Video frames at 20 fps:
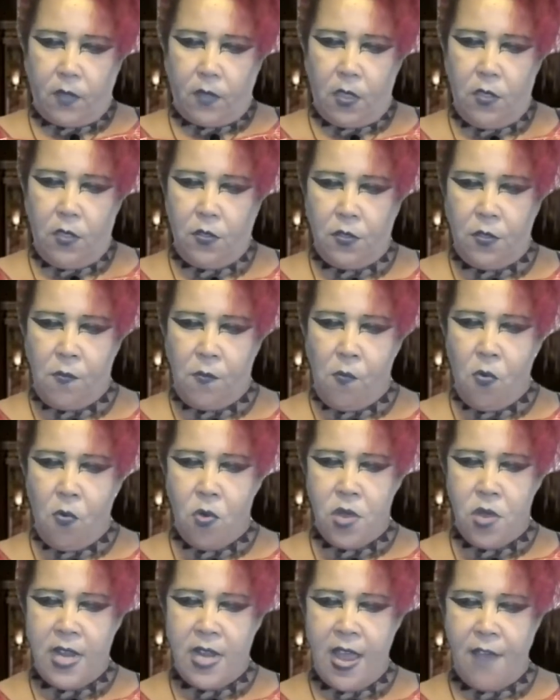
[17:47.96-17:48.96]
The
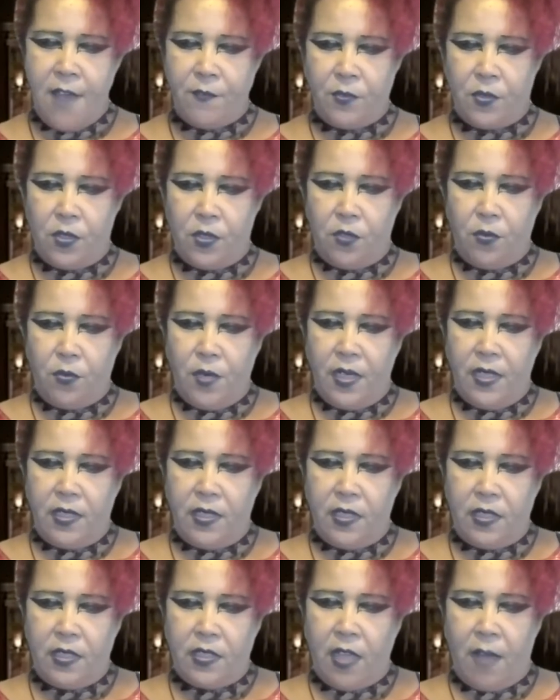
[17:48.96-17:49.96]
morning after the crickets
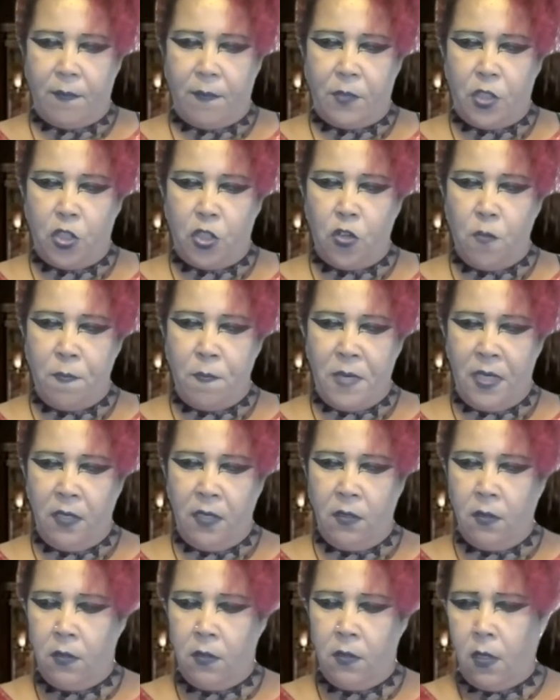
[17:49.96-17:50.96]
stopped chirping,
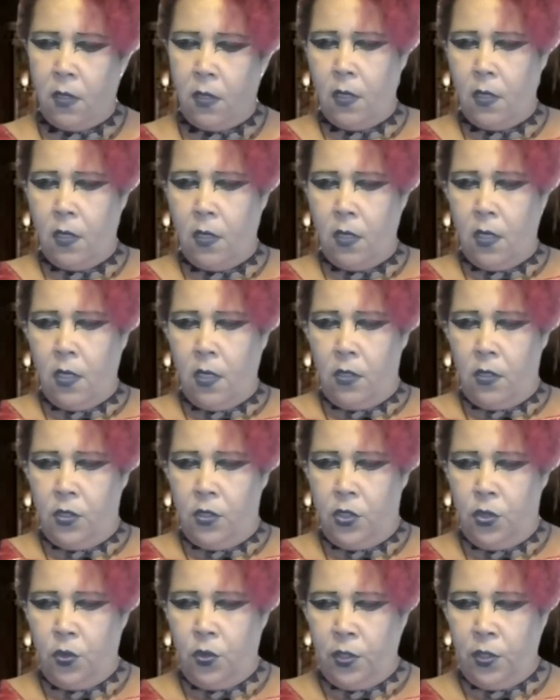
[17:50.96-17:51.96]

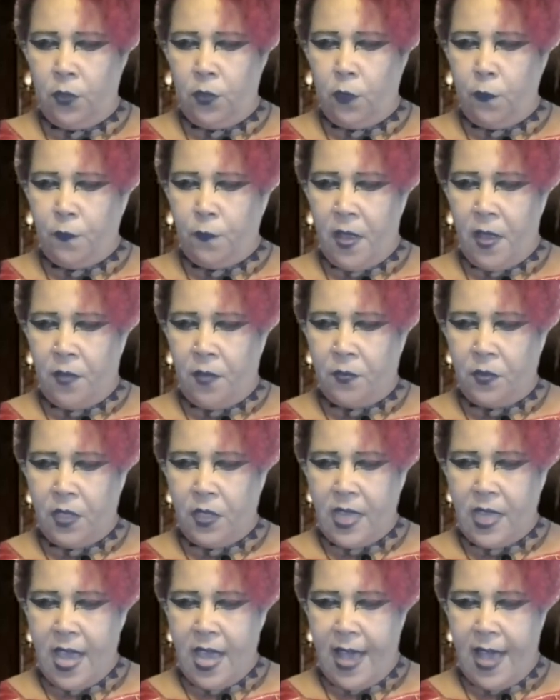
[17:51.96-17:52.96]
Doolittle found the
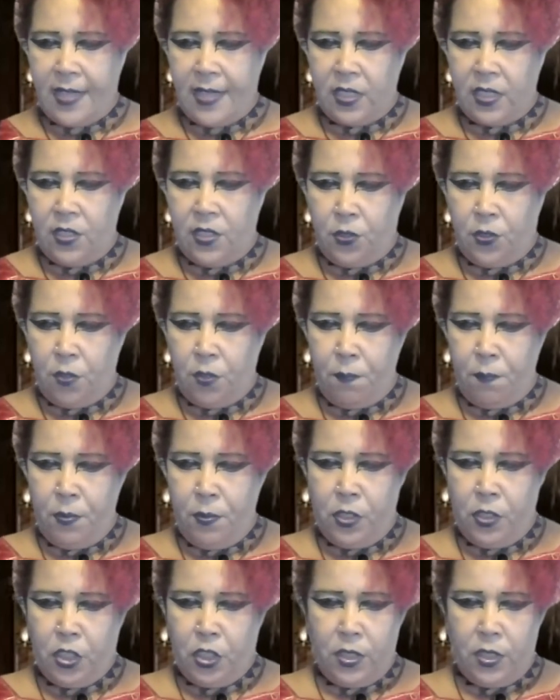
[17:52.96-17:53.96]
cats near the
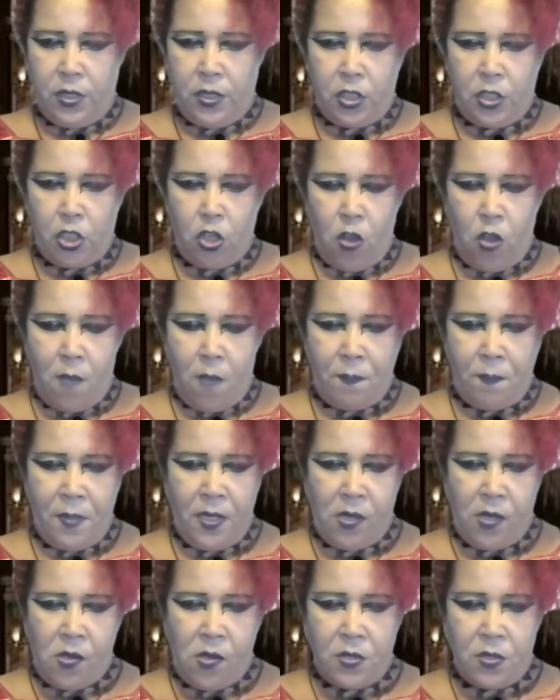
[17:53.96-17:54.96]
bushes
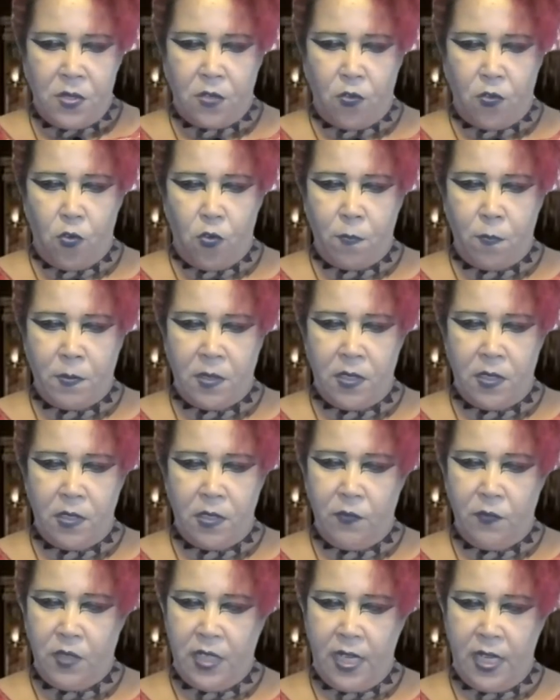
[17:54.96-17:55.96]
chomping on the corpses
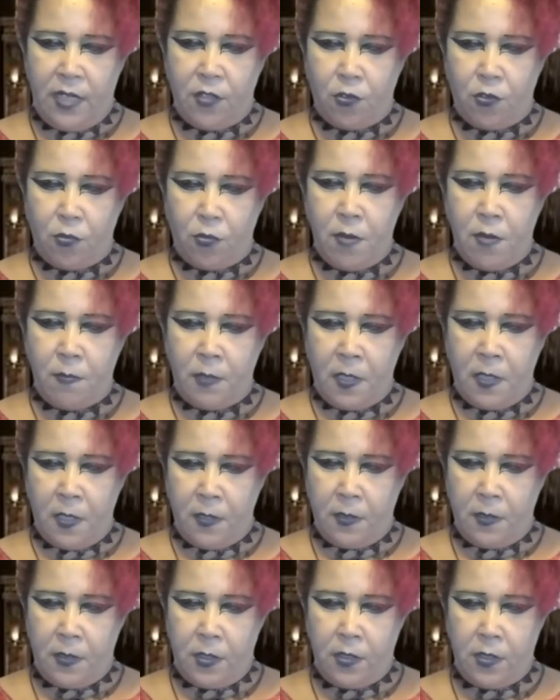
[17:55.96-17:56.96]
of dead
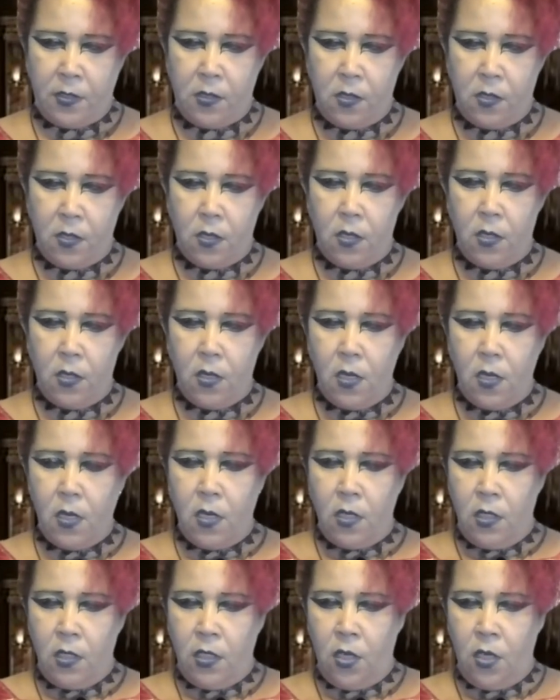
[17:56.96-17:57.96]
crickets.
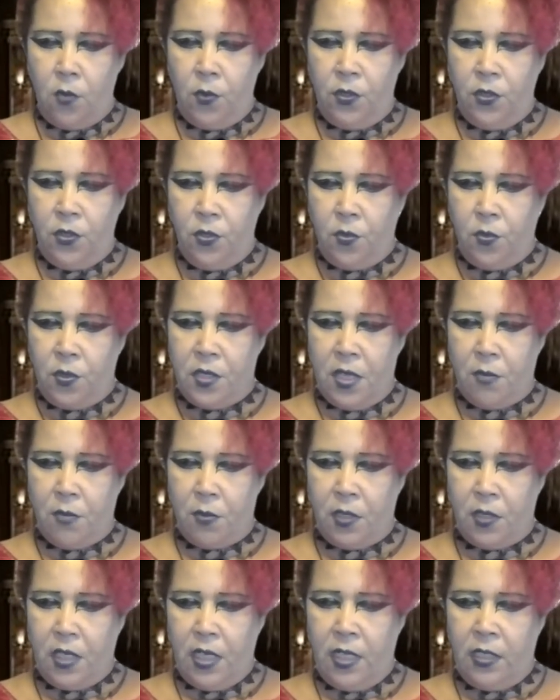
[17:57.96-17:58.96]
No one knew where they were
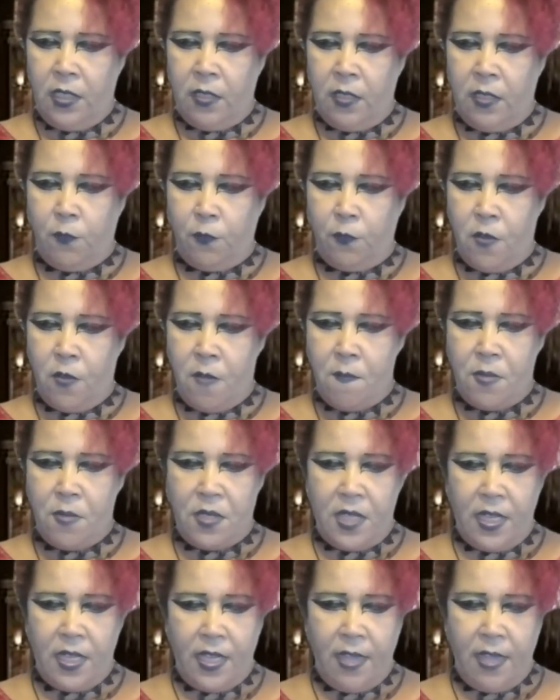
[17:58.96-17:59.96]
getting them from, but they kept